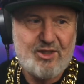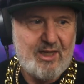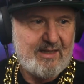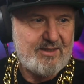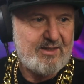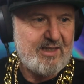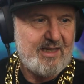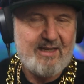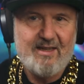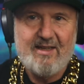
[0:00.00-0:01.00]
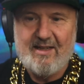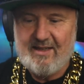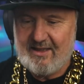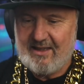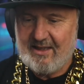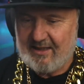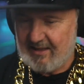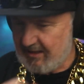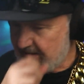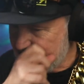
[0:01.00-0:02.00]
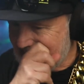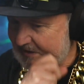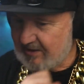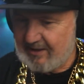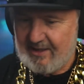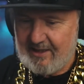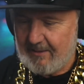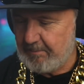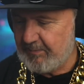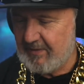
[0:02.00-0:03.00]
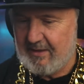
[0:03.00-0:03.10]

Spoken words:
the chat. Say, yeah, I can hear you loud and clear.